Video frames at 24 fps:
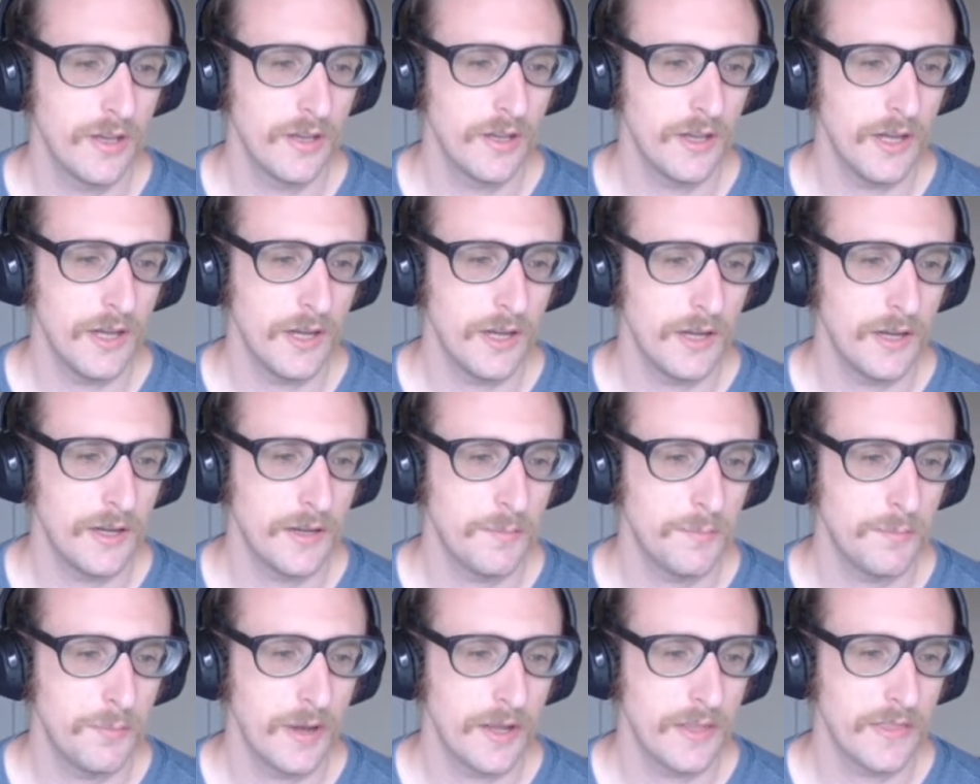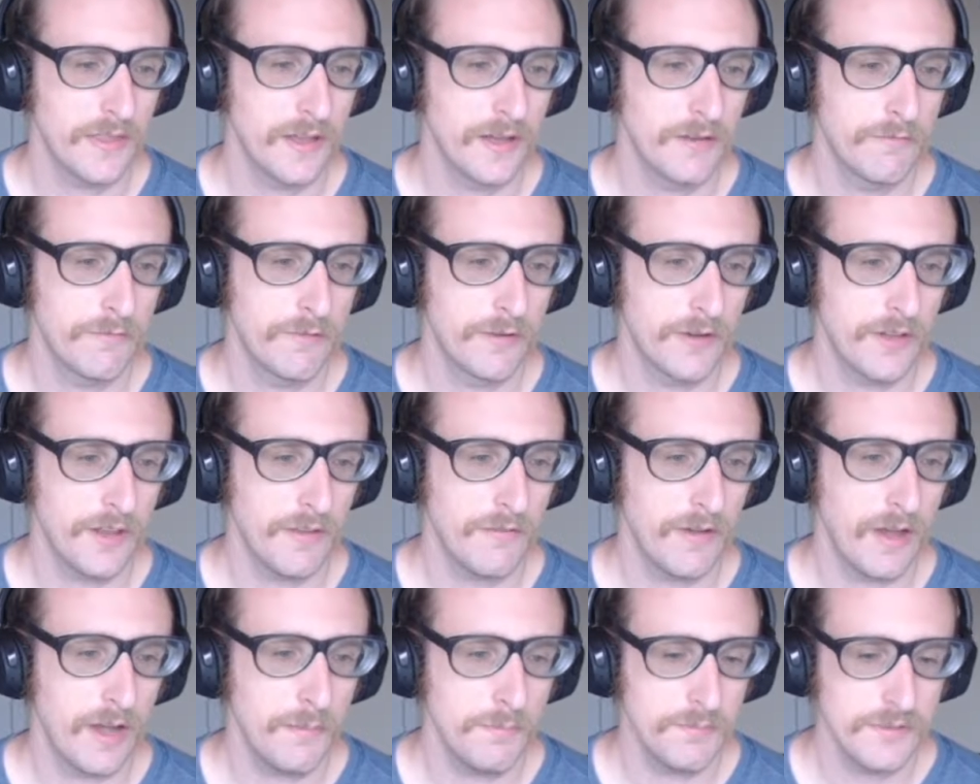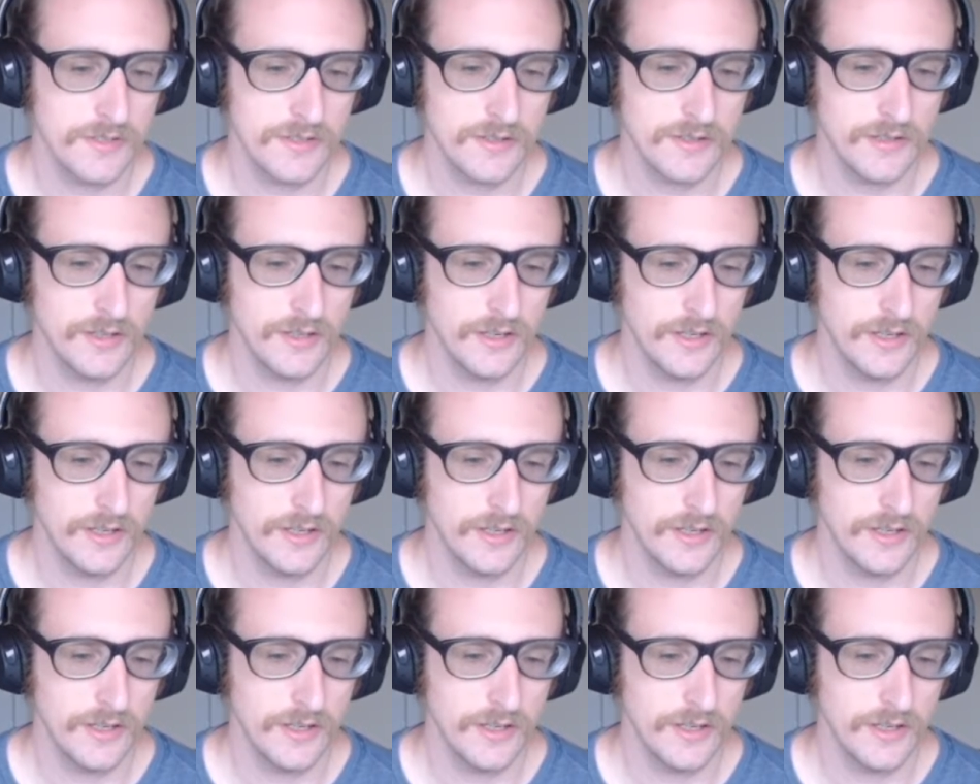Python for DevOps,